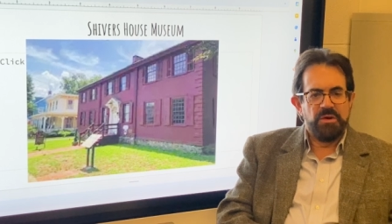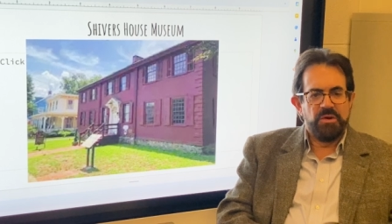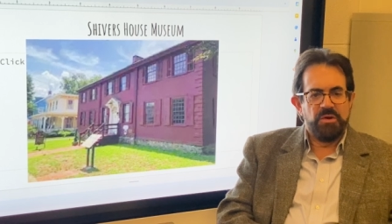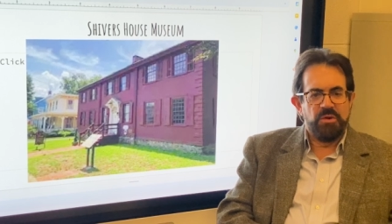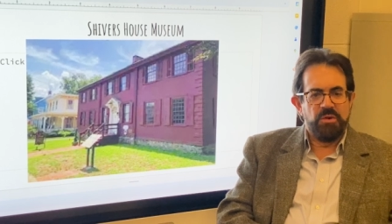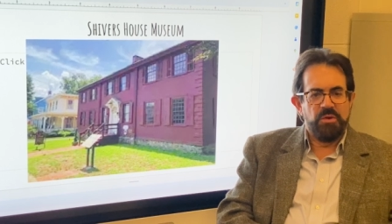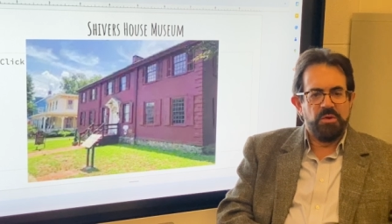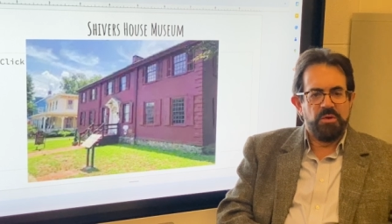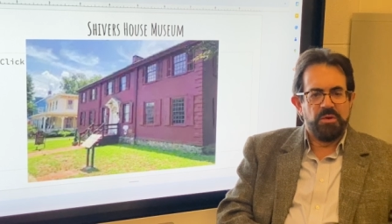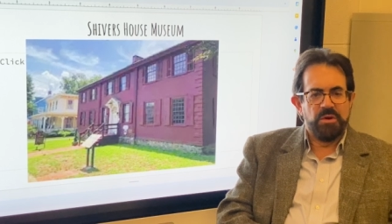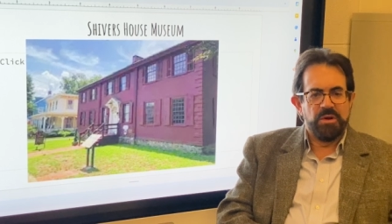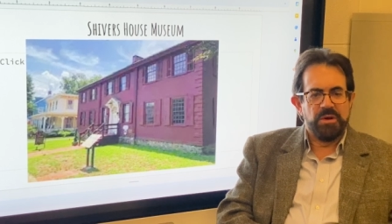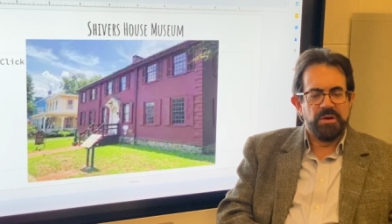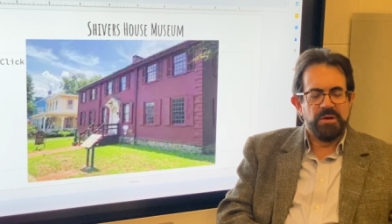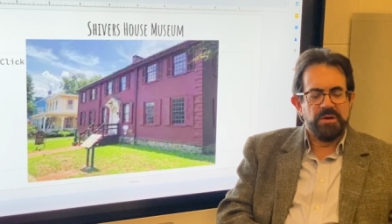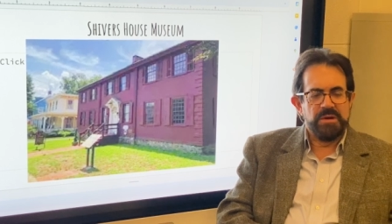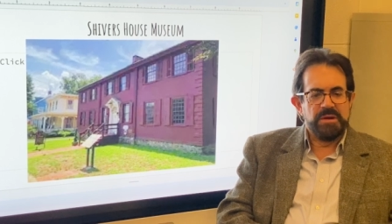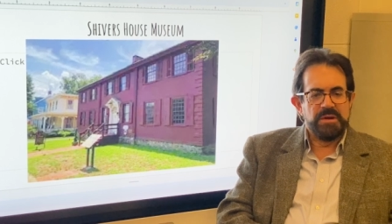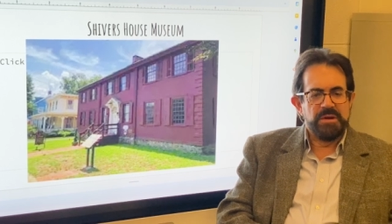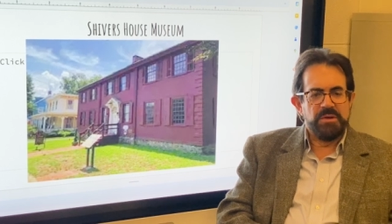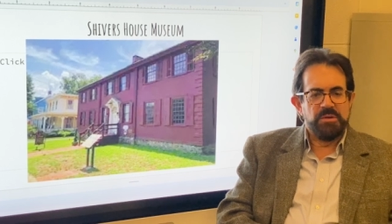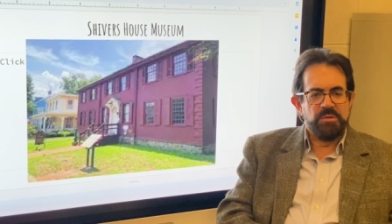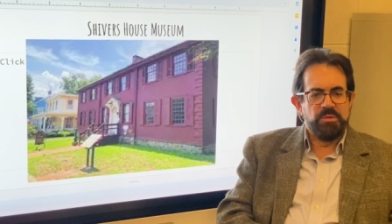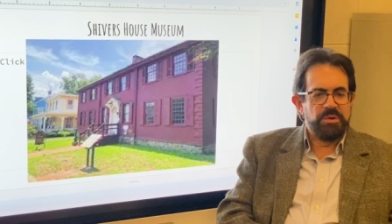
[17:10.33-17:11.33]
or
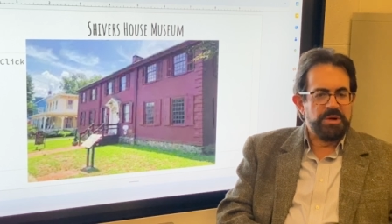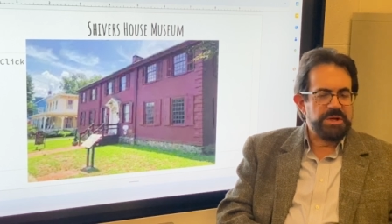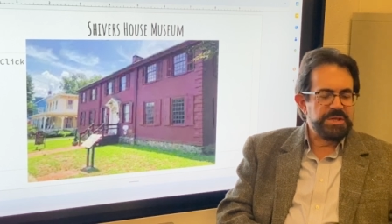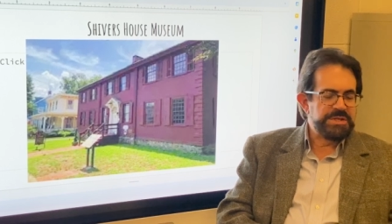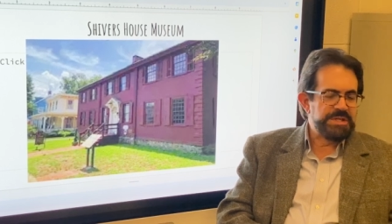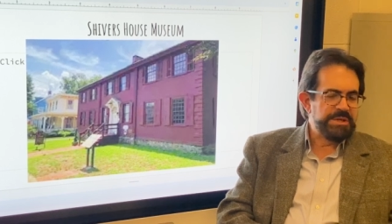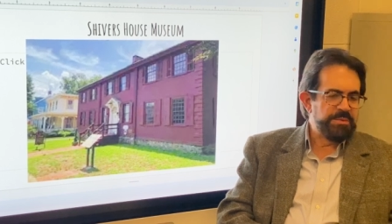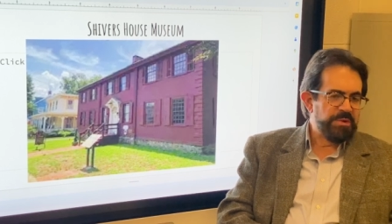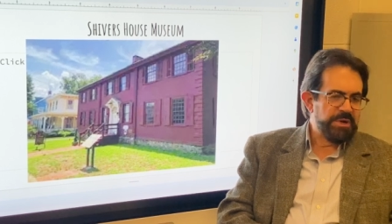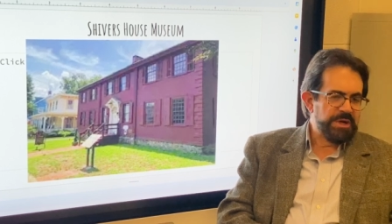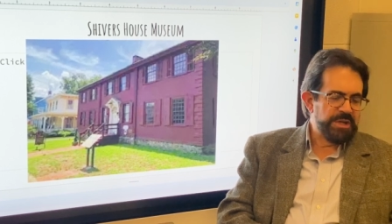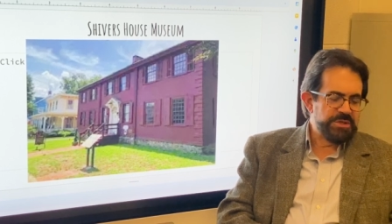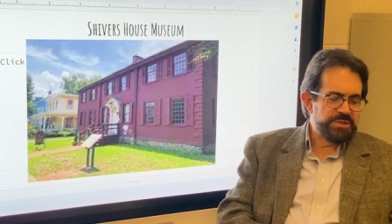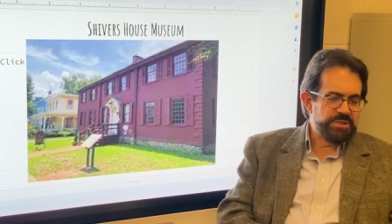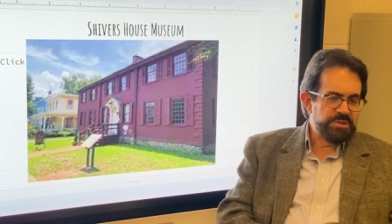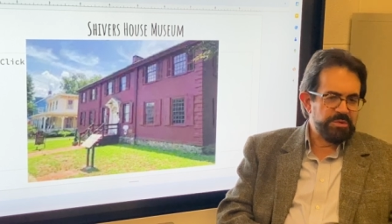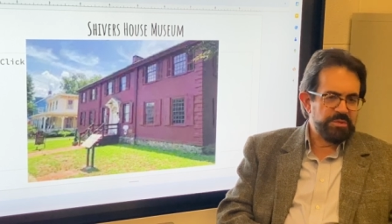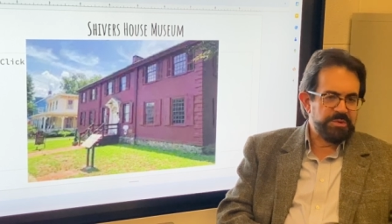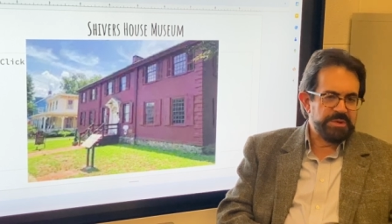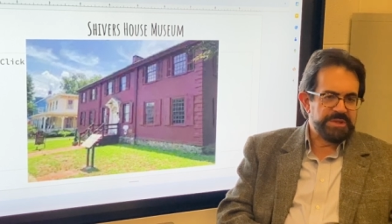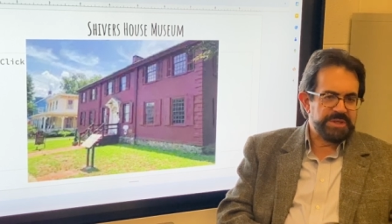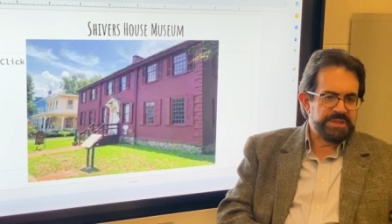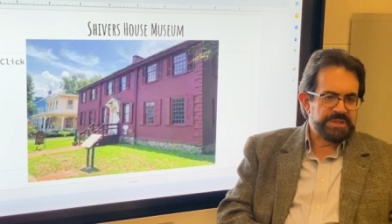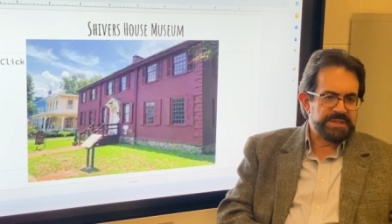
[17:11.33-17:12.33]
what does he want to do
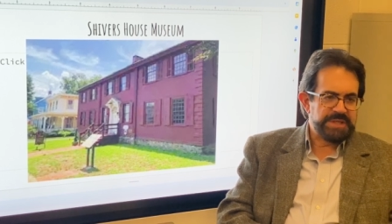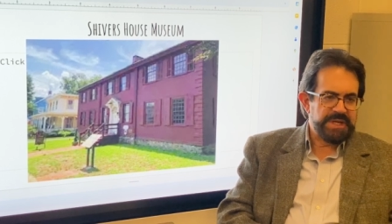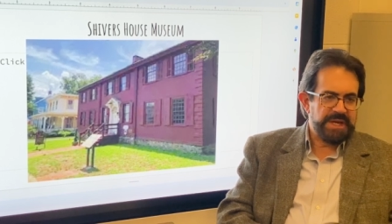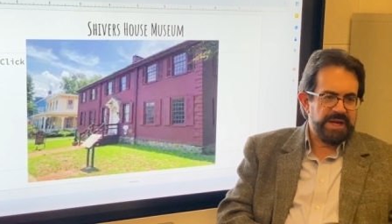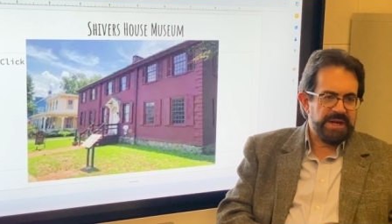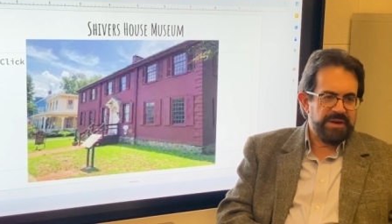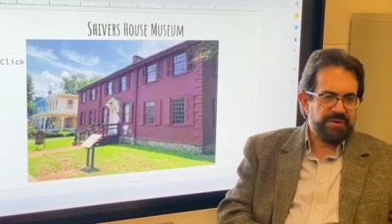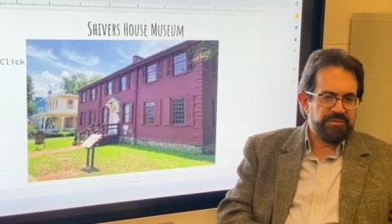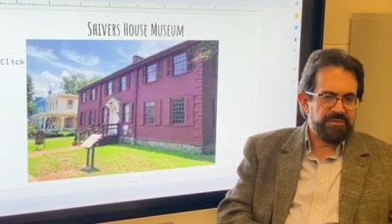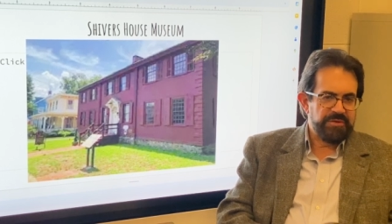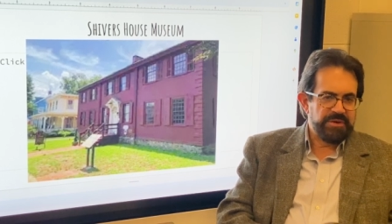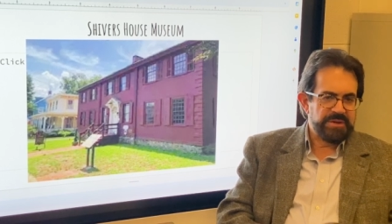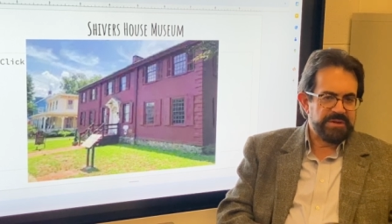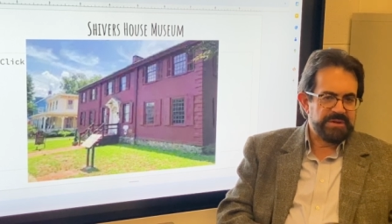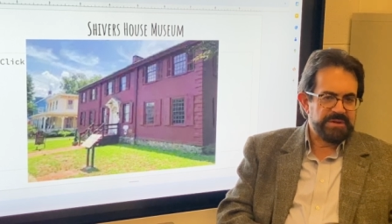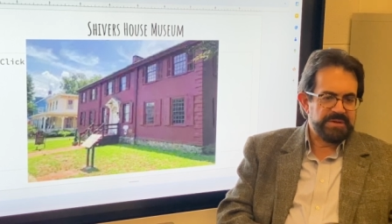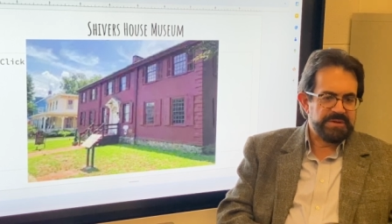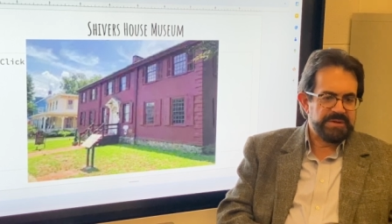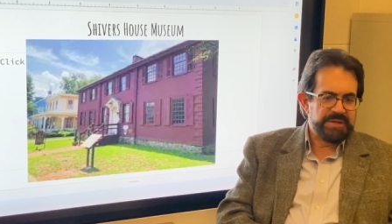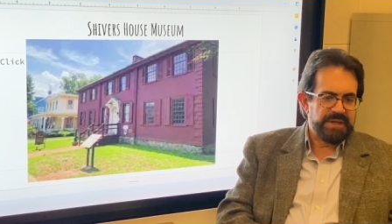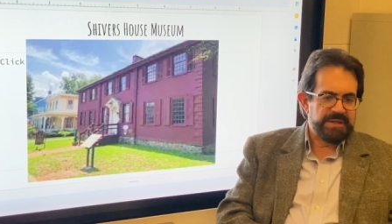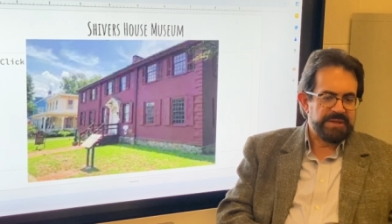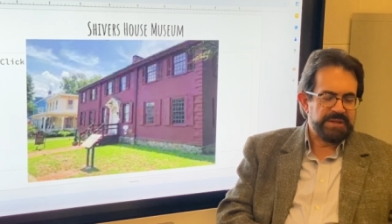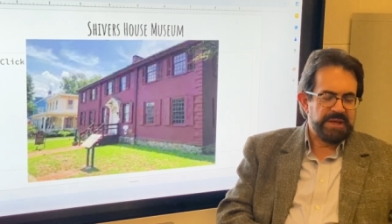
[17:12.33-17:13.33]
with the tavern
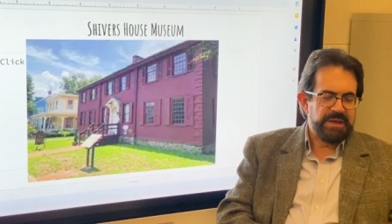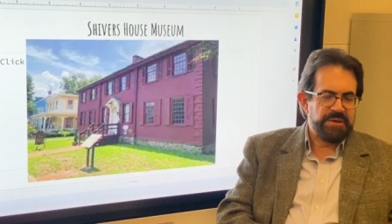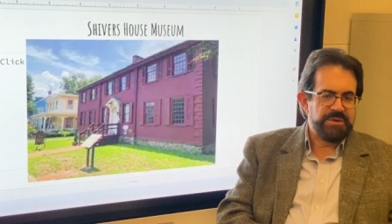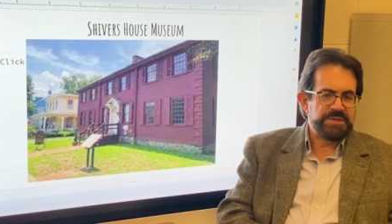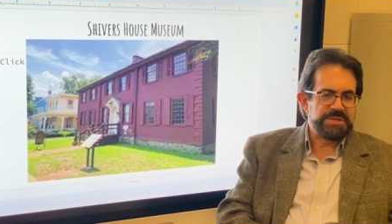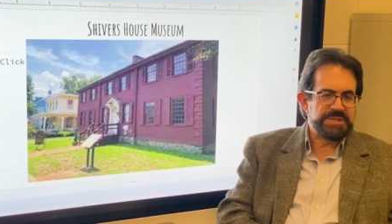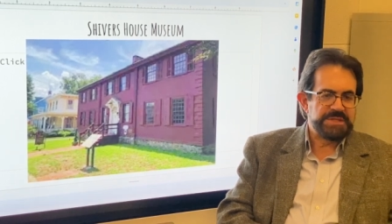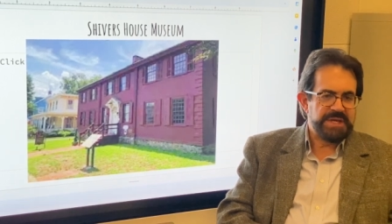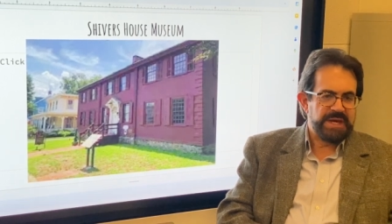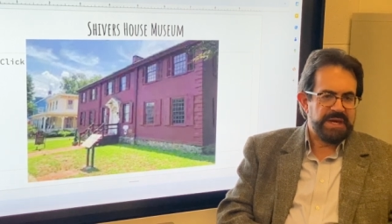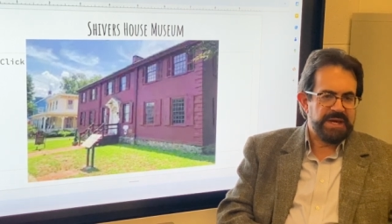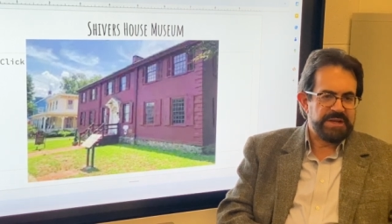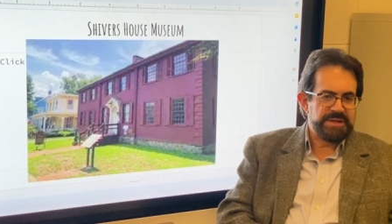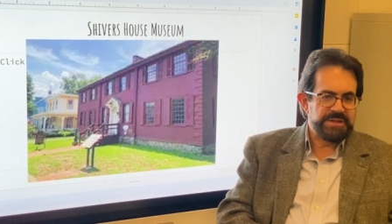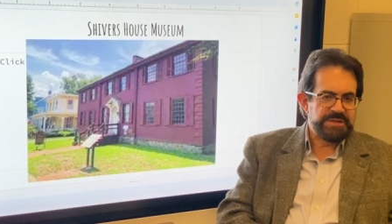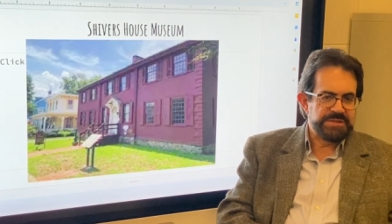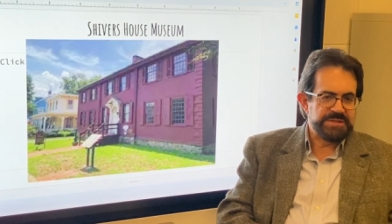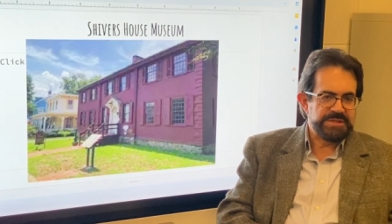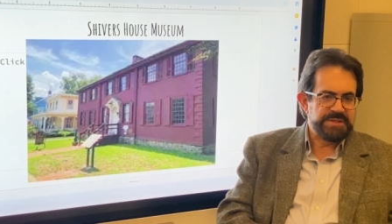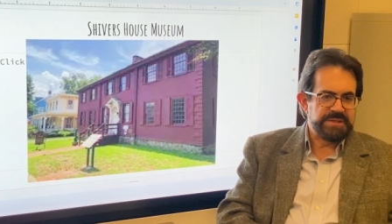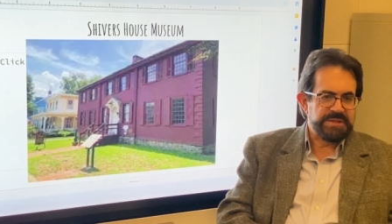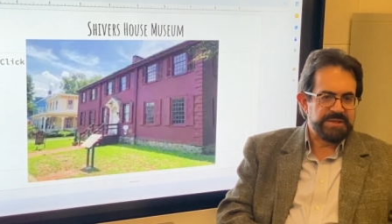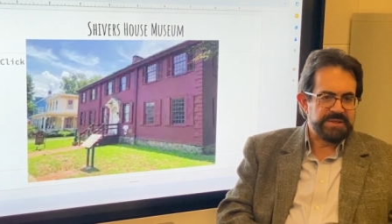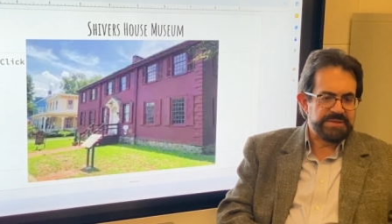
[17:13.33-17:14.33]
that now his dad has,